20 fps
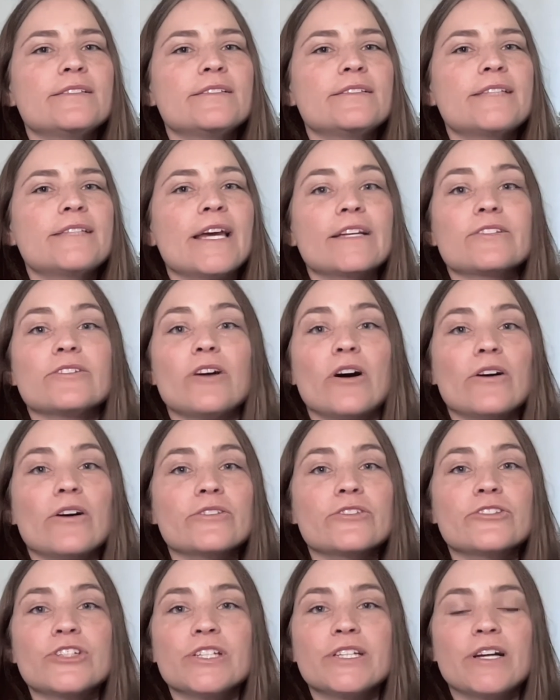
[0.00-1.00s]

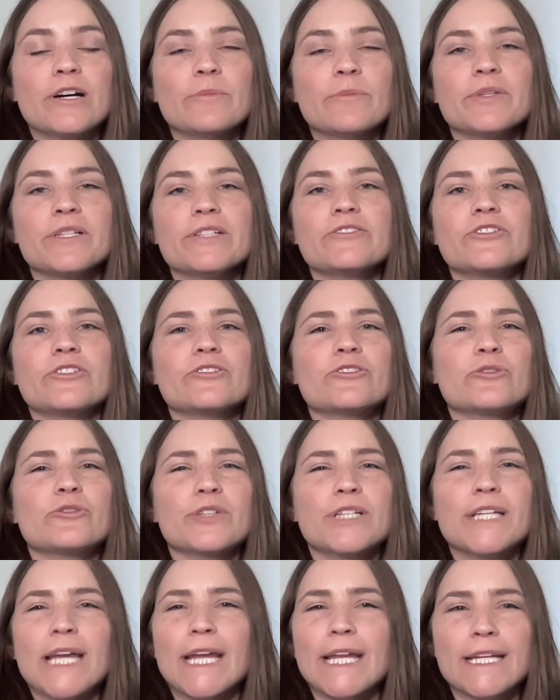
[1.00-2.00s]
technology companies just
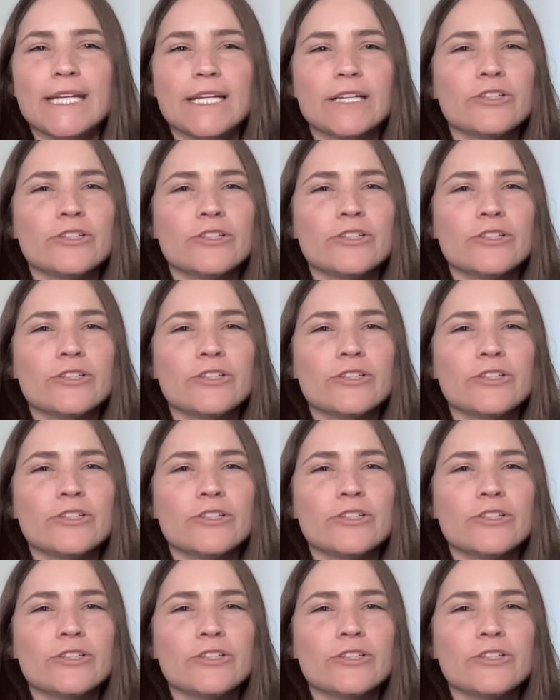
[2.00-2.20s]
creating